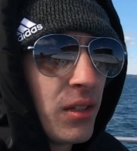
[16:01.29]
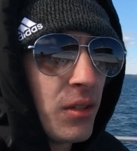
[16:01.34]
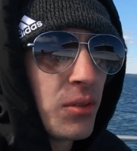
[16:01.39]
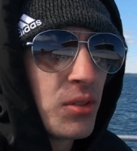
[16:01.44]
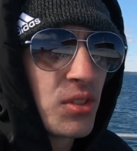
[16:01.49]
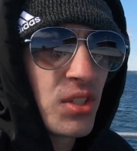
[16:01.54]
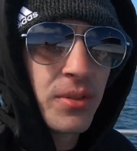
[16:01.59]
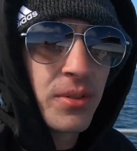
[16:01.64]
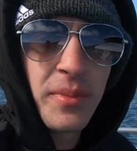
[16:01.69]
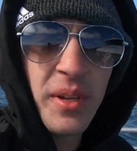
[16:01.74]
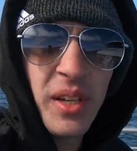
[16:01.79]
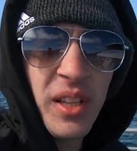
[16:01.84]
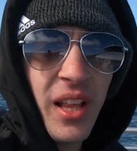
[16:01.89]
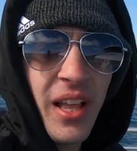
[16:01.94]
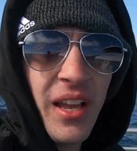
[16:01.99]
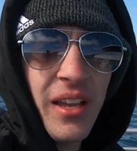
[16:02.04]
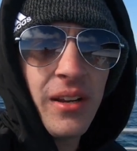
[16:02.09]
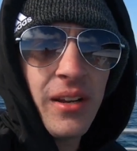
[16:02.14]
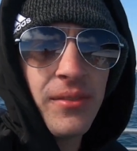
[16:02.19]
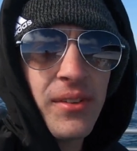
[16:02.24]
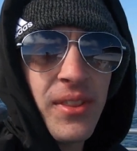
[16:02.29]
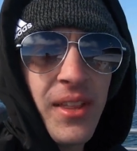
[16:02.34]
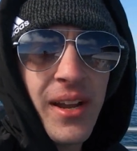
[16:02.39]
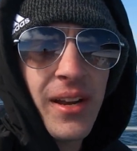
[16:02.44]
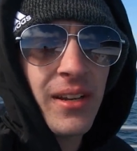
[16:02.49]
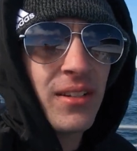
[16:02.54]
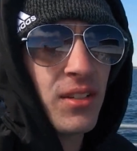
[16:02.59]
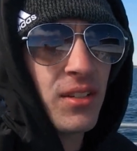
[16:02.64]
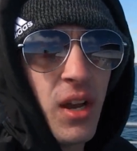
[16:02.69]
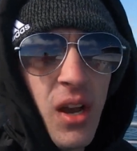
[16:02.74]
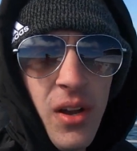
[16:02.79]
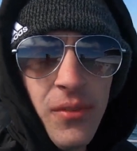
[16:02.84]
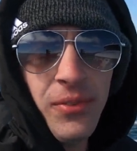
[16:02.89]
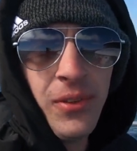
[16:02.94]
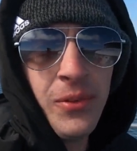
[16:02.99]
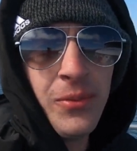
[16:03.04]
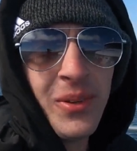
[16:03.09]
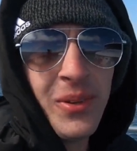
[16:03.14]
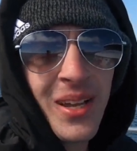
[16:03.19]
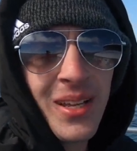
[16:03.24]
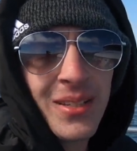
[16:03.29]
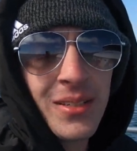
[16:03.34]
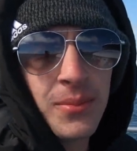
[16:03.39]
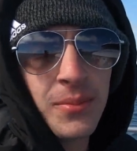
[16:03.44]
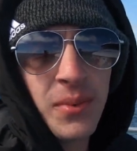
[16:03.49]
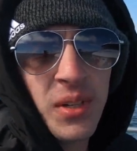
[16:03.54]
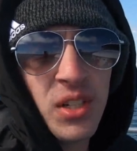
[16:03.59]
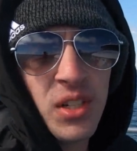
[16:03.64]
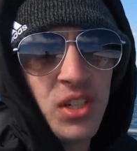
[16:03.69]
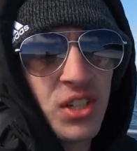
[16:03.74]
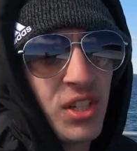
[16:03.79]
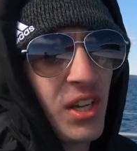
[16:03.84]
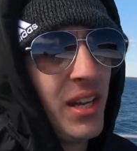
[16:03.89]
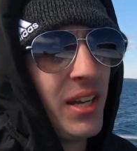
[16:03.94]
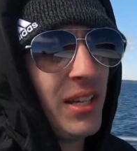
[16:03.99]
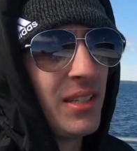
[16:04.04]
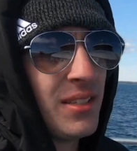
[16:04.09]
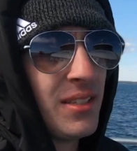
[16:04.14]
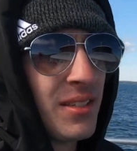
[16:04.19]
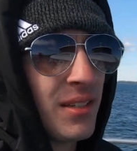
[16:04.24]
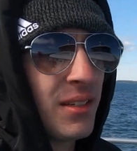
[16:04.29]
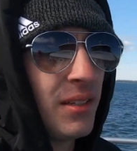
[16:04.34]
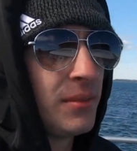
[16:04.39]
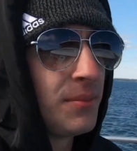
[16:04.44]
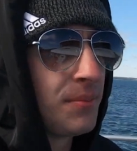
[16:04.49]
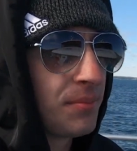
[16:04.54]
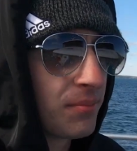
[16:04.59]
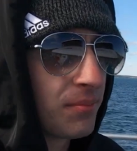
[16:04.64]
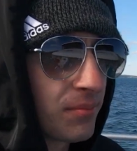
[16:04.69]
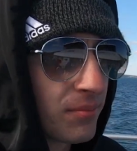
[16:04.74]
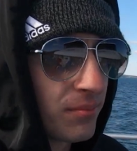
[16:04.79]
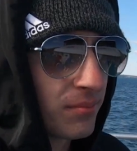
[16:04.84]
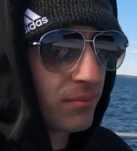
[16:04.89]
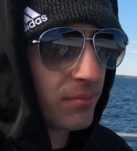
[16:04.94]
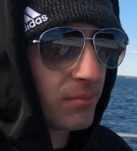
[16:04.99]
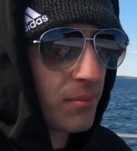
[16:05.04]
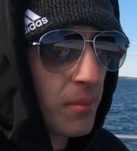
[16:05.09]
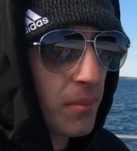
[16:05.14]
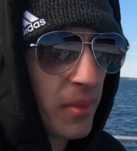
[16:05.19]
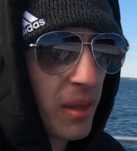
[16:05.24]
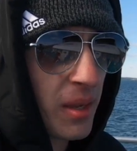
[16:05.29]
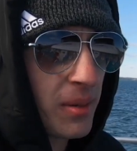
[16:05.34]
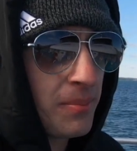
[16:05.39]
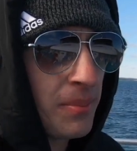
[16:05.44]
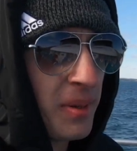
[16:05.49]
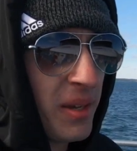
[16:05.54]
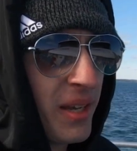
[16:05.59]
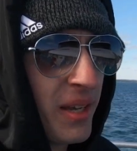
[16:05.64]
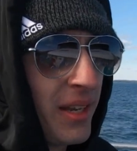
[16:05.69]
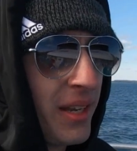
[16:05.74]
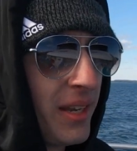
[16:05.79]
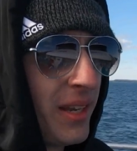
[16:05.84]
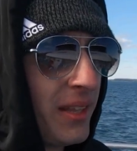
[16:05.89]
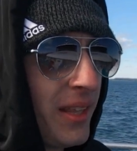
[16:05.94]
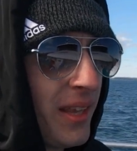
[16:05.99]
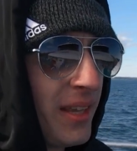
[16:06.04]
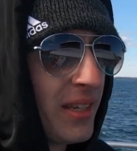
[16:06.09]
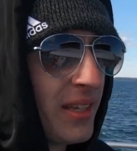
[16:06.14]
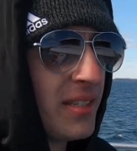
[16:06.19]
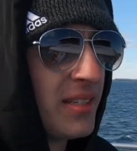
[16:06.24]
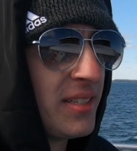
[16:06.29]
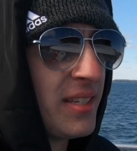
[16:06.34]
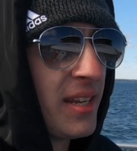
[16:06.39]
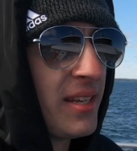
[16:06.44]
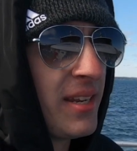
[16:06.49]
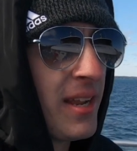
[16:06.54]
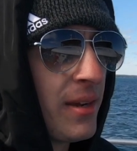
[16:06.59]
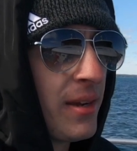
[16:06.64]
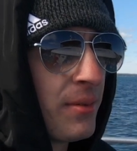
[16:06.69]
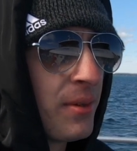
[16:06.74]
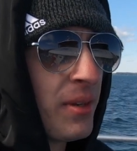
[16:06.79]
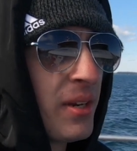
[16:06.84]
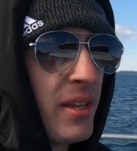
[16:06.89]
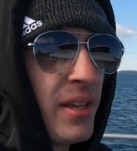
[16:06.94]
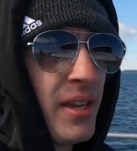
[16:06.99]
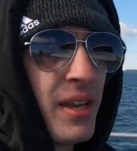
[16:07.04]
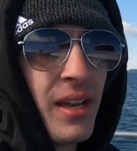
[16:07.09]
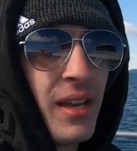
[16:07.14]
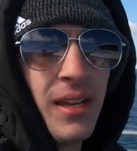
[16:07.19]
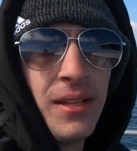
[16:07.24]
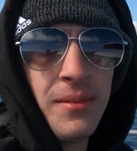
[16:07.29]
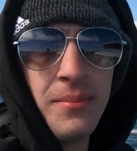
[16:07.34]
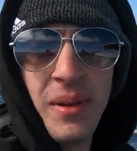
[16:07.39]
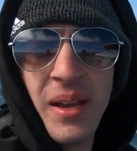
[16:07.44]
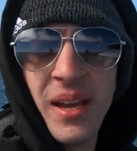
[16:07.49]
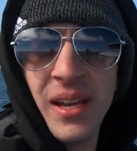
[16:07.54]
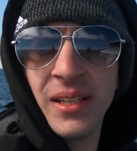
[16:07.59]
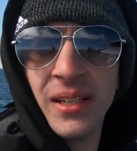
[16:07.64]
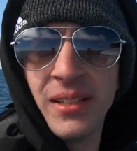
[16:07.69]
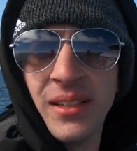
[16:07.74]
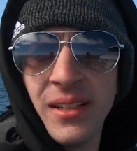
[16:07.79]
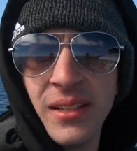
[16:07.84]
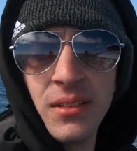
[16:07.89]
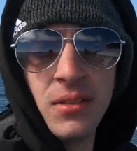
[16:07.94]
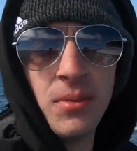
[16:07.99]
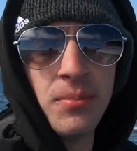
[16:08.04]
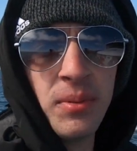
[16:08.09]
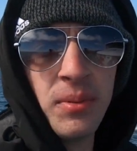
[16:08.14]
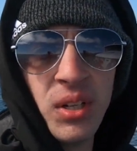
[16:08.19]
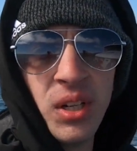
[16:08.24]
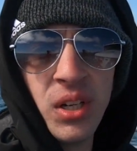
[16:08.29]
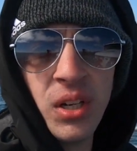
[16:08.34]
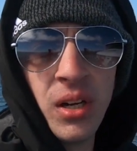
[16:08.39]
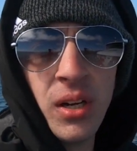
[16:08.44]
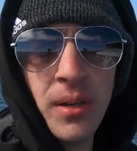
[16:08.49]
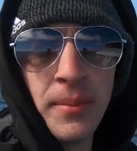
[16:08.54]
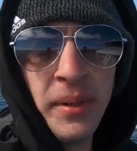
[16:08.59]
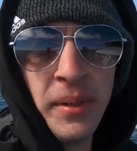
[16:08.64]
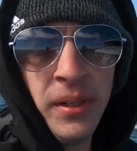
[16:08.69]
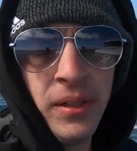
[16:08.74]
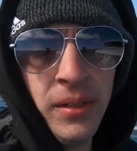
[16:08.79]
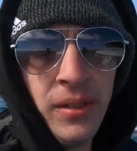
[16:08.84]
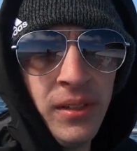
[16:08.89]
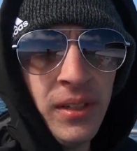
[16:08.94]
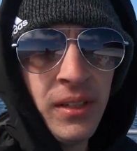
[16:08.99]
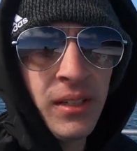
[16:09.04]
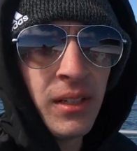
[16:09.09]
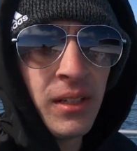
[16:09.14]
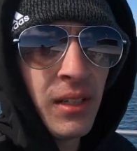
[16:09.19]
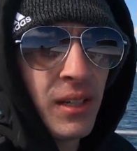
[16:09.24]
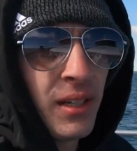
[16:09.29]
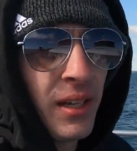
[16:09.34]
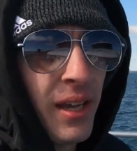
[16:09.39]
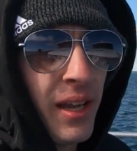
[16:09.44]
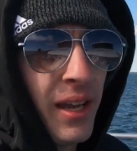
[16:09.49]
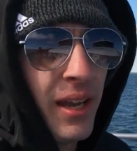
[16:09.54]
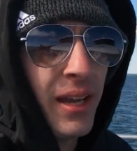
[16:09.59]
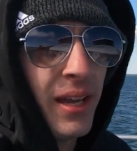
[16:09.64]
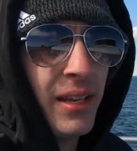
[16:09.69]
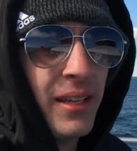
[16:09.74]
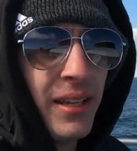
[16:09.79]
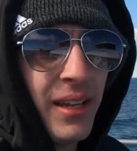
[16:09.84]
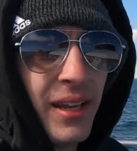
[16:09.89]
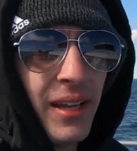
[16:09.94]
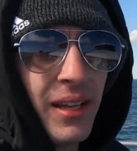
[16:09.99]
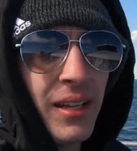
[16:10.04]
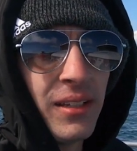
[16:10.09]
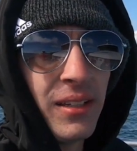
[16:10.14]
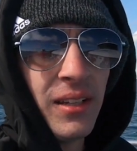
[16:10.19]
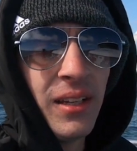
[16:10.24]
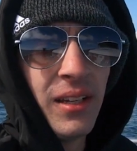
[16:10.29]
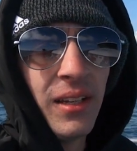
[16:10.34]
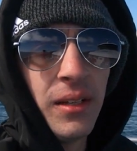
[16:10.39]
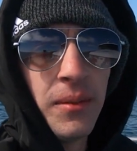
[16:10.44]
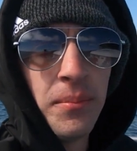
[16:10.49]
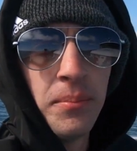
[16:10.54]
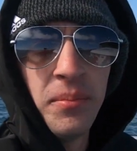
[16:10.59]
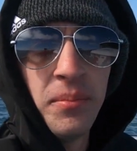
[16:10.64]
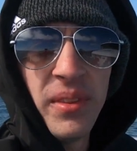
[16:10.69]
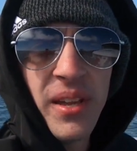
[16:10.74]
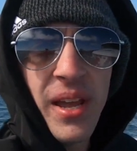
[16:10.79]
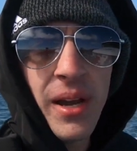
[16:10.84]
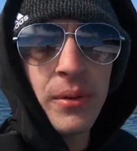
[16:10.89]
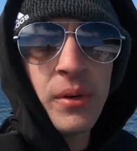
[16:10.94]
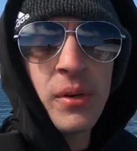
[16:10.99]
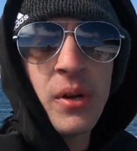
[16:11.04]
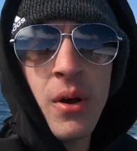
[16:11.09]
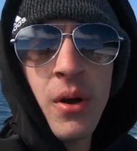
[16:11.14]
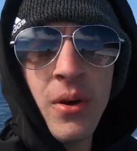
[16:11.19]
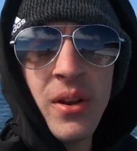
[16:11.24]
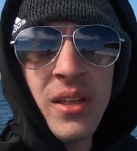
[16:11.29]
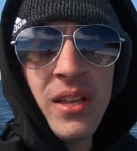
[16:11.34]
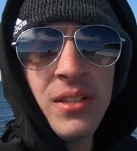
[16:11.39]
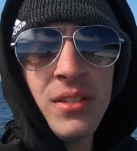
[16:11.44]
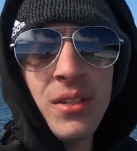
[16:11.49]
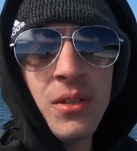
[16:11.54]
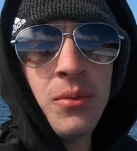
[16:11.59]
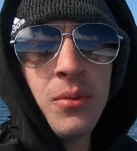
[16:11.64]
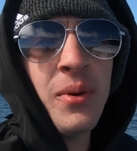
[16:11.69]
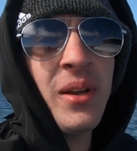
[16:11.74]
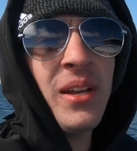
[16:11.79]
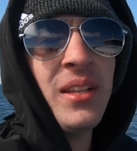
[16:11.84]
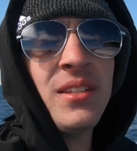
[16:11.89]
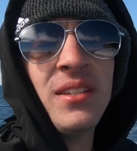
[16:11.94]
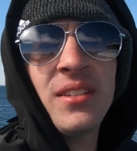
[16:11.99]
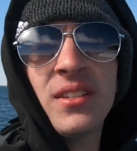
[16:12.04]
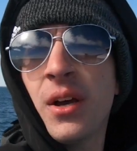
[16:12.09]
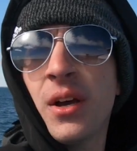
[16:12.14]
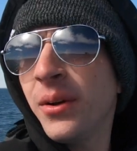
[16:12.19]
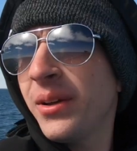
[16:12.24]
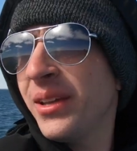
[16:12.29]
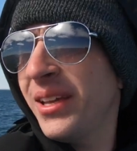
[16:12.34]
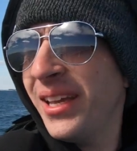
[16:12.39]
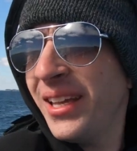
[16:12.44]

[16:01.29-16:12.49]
there's some good light over there. So hopefully we got some good shots. But like I said, now we're gonna head back down to Bar Harbor, and now we're going into the wind, so